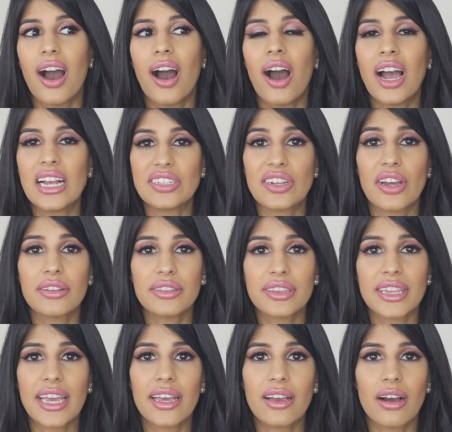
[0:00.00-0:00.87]
I
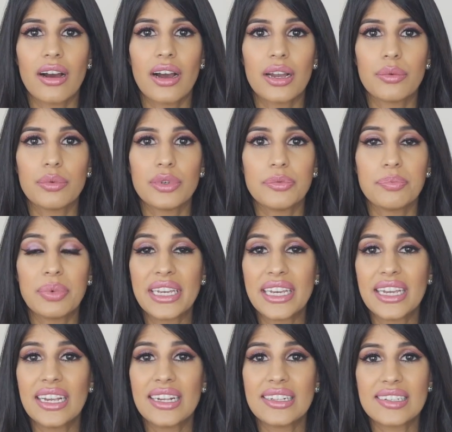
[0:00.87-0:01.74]
don't think I would
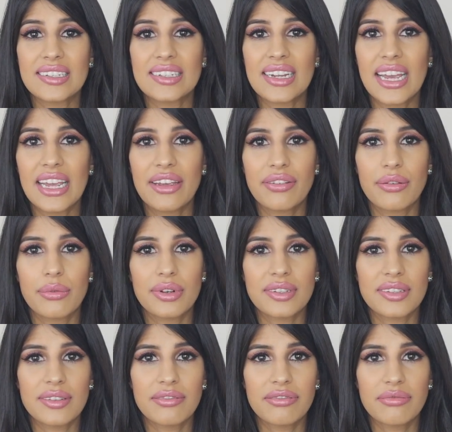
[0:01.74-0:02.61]
be here today if it
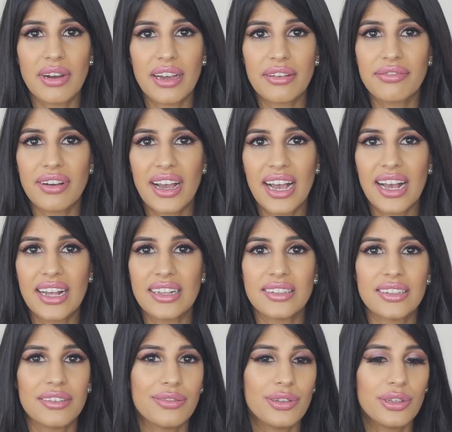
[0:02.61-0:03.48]
wasn't for my
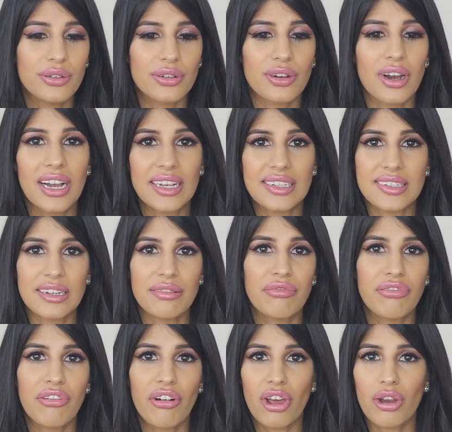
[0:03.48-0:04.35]
fans. If you guys
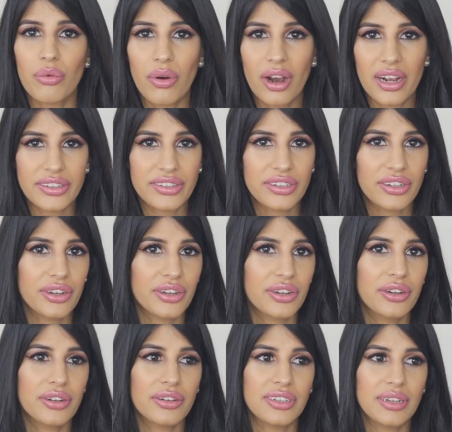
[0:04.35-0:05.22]
didn't follow what I
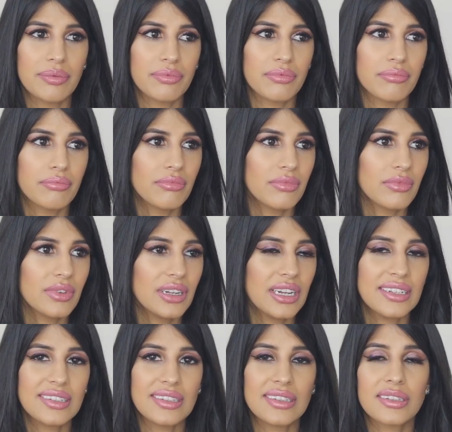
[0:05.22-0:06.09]
do, didn't
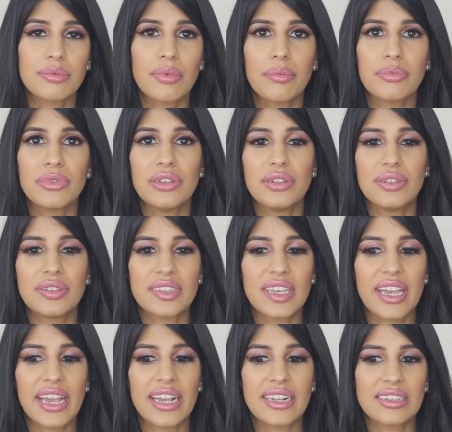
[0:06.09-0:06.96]
listen to my
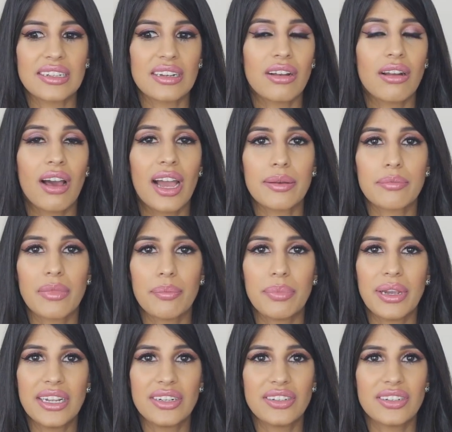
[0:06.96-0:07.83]
music, didn't like my
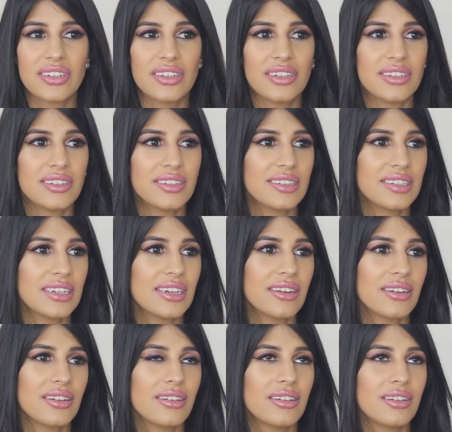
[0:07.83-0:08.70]
pictures,
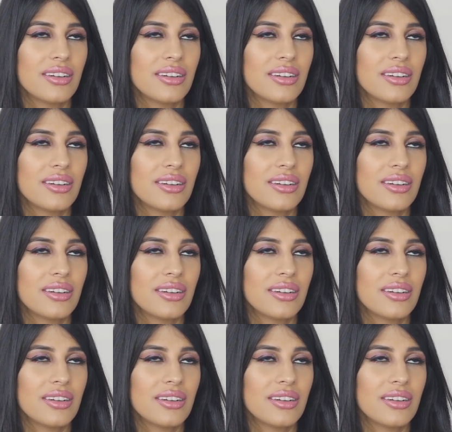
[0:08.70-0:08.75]
didn't